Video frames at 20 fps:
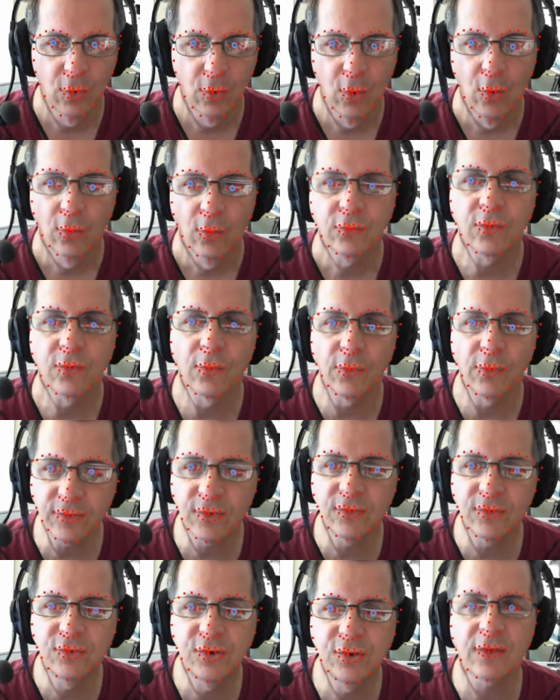So this is
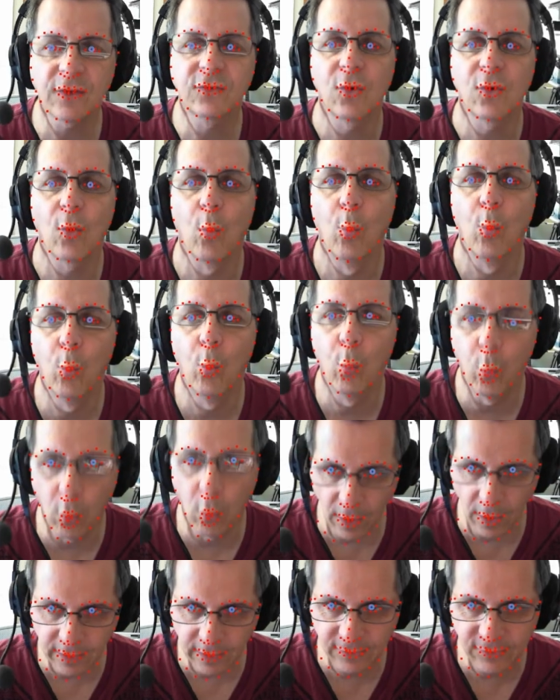just
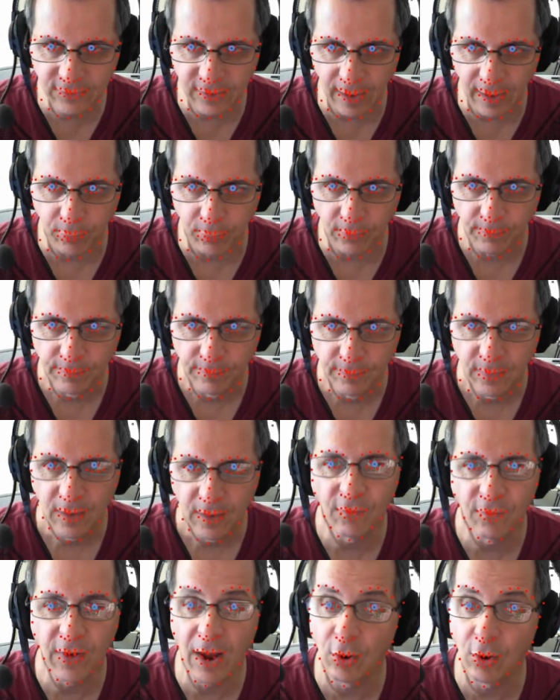one example
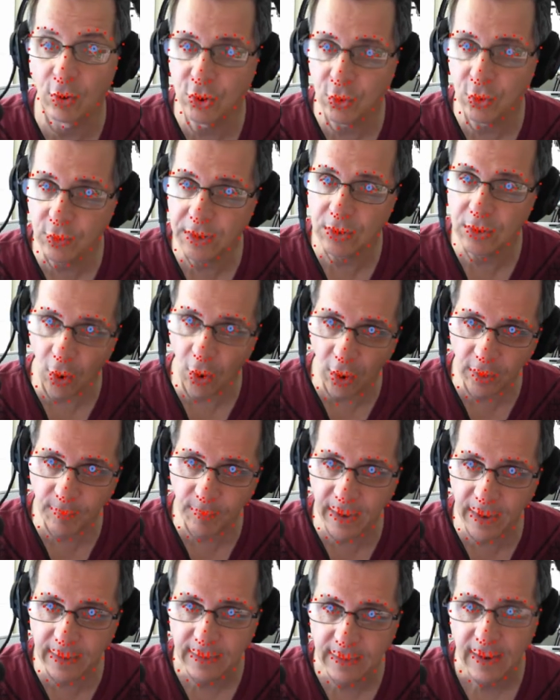of how you can
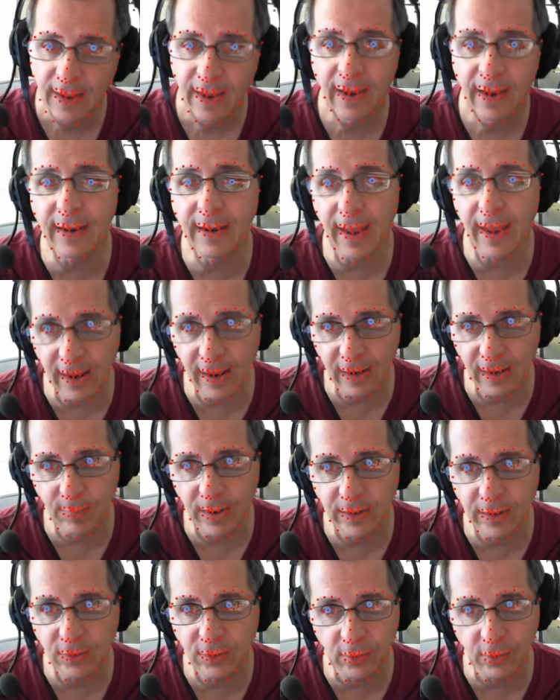automate and
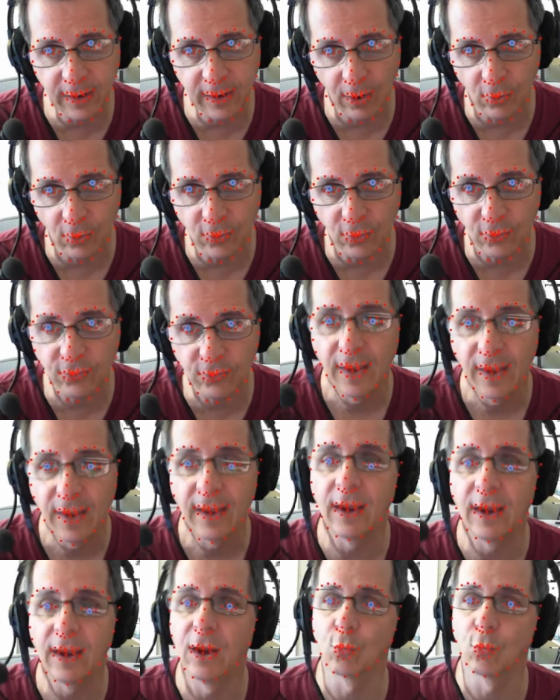animate your characters
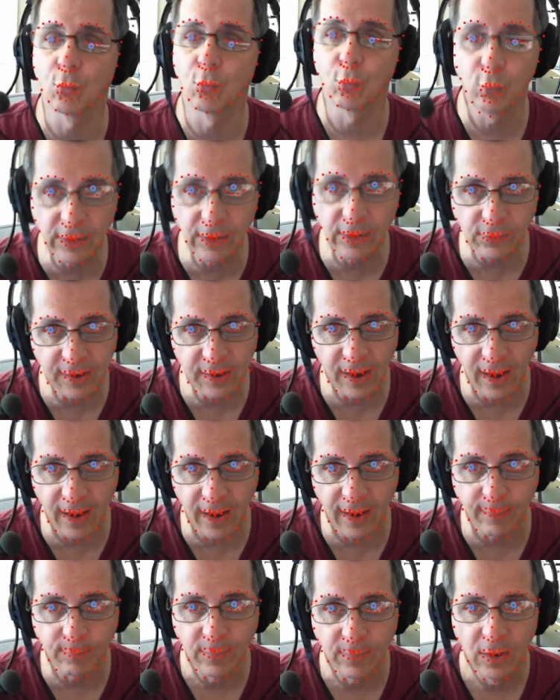in real
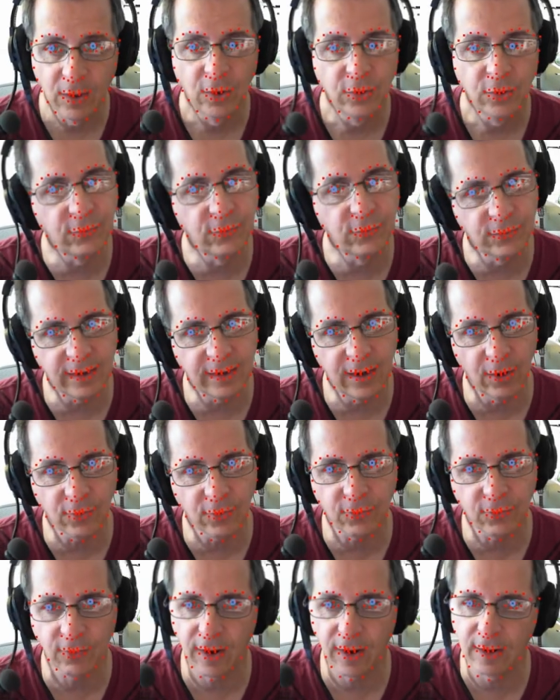time using Character
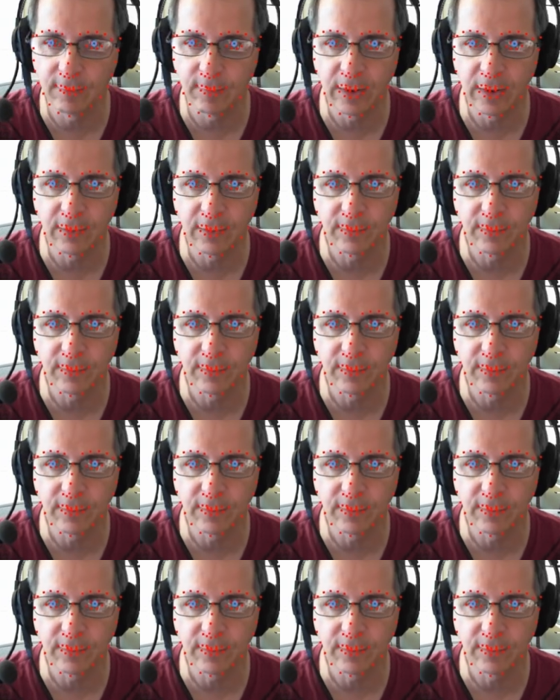Animator.